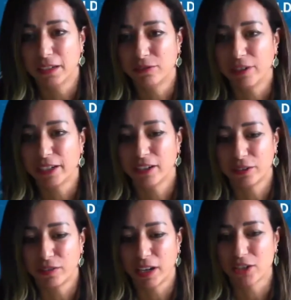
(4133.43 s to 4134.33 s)
final
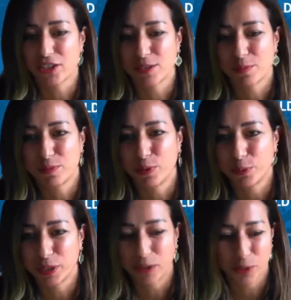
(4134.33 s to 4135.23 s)
reflections before
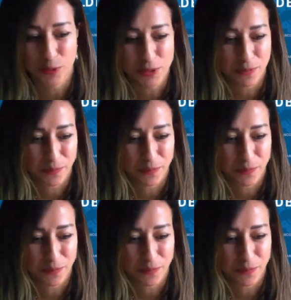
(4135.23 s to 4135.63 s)
we close.